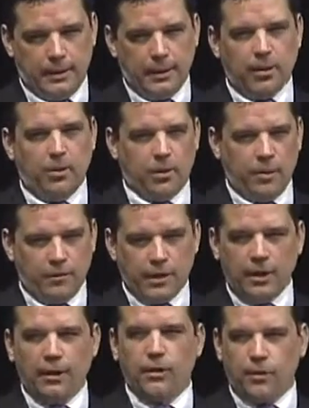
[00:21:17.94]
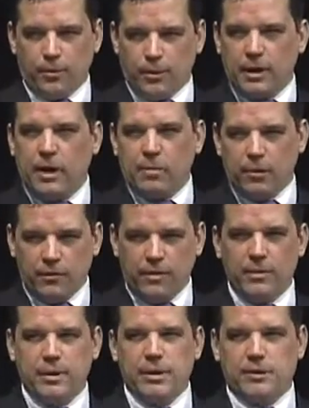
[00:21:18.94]
we'll have gotten through a couple of
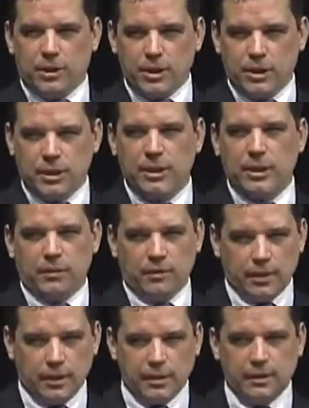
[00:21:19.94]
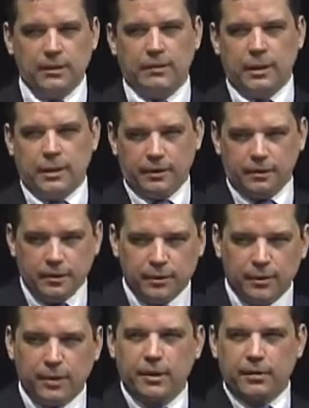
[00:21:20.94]
administrations of it, and
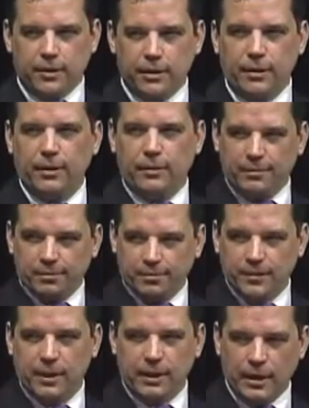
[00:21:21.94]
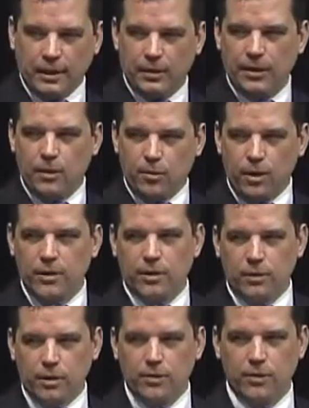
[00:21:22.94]
students will, again, as they work their
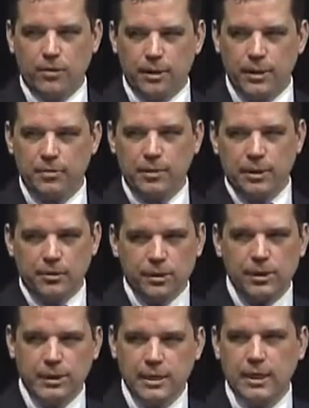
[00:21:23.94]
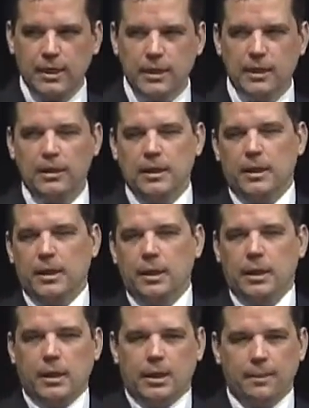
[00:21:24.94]
way through the grades, be used to taking
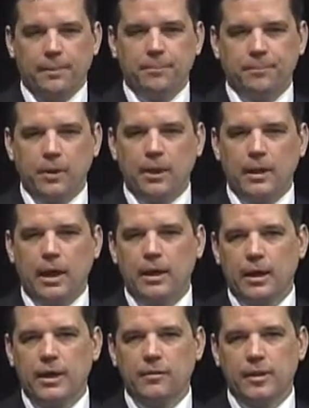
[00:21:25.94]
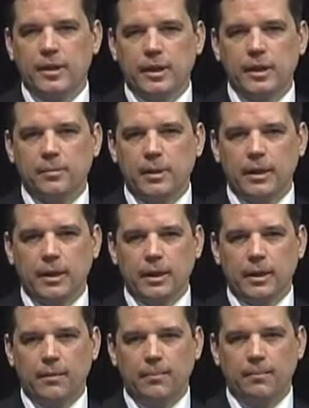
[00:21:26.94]
that kind of assessment.
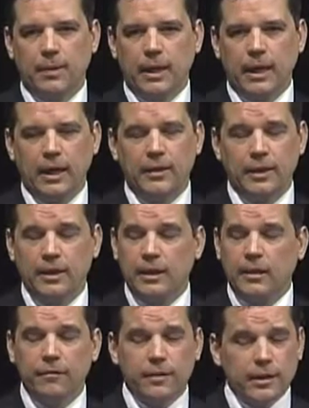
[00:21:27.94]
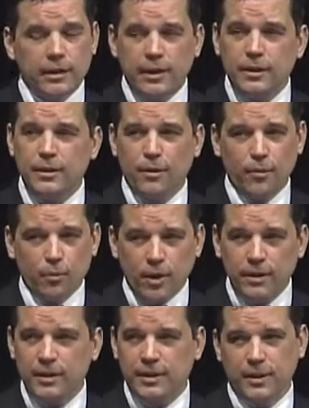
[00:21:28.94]
I think definitely in year
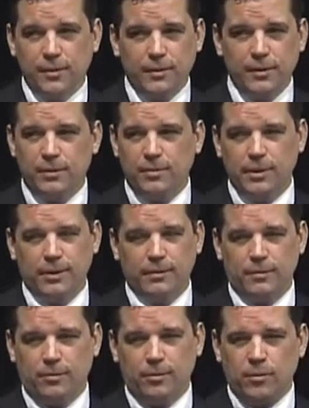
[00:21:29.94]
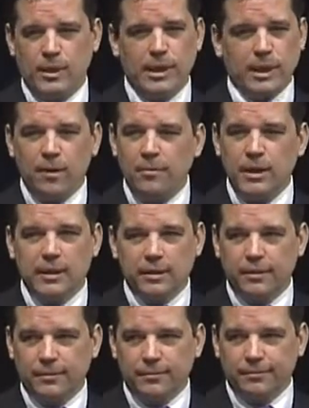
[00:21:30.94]
one, it's going to be, we can't
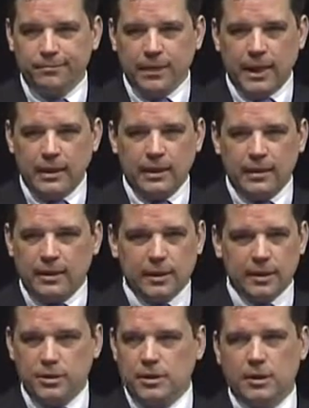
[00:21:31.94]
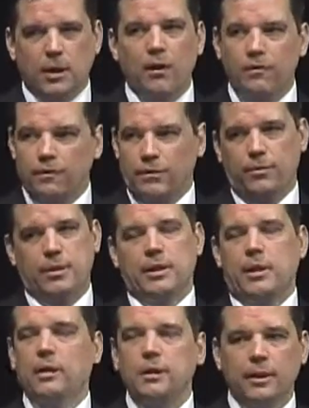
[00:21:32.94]
make any decisions off of the
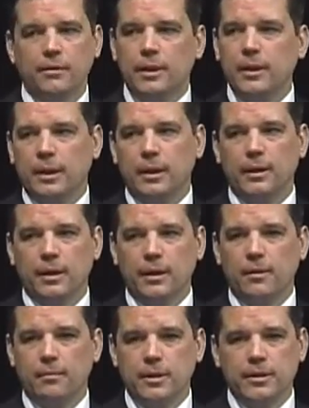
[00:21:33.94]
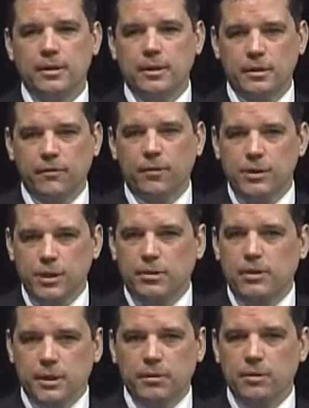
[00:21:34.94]
results, I would say. This first year
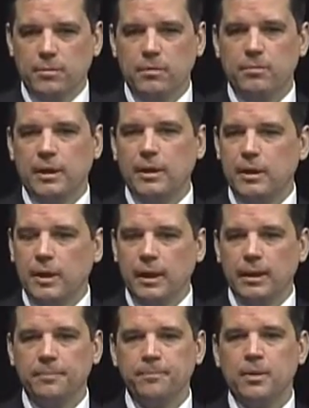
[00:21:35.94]
is going to be a baseline.